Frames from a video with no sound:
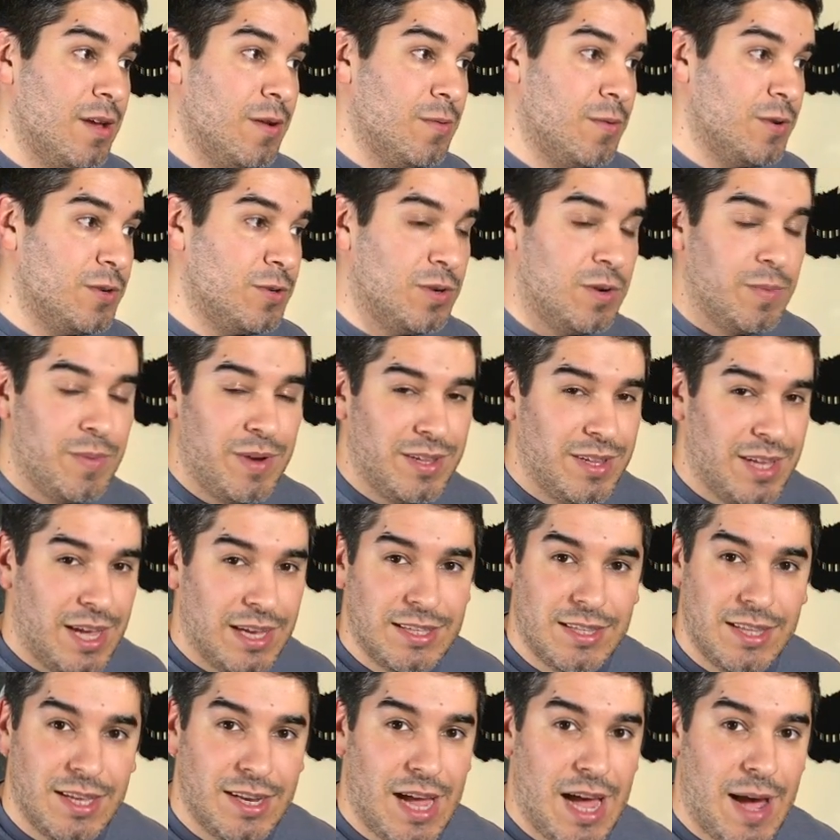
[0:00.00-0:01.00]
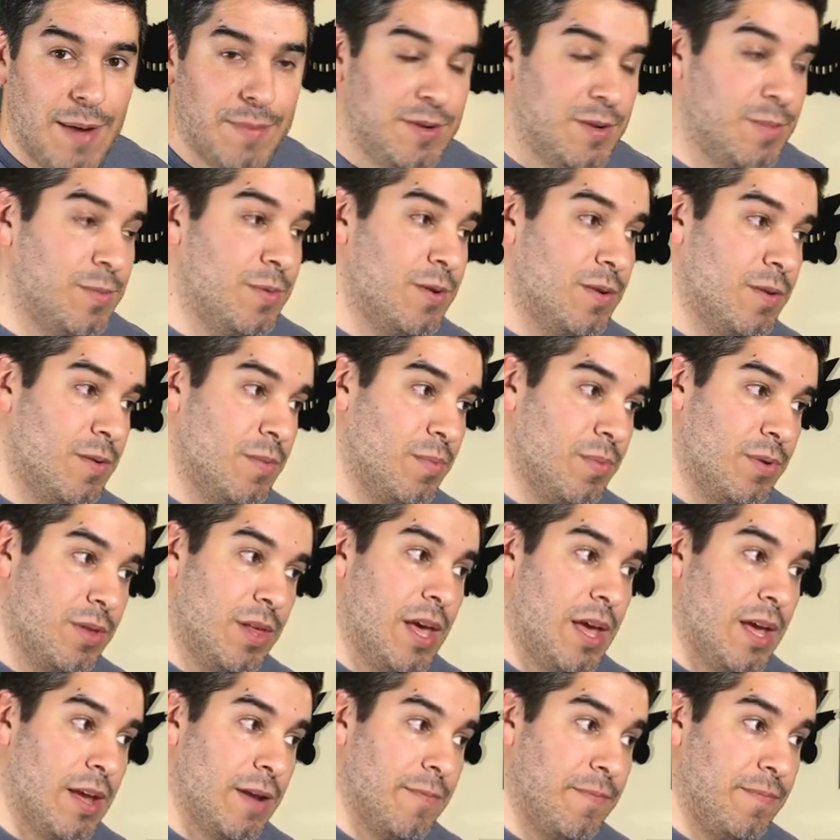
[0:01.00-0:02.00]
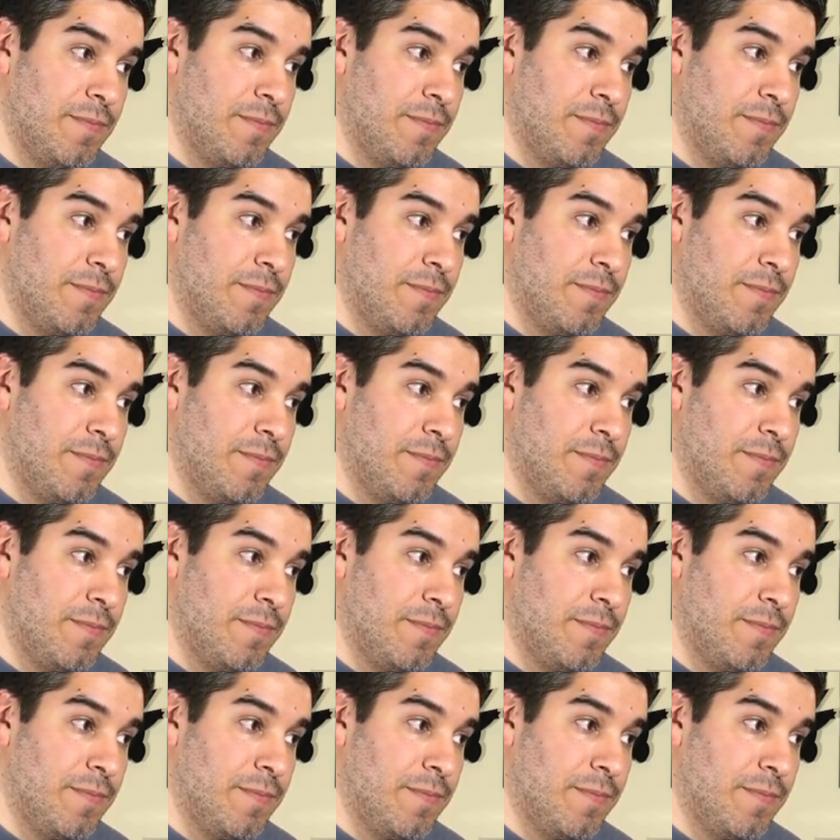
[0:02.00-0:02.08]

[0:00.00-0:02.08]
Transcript: which would have been less than optimal play.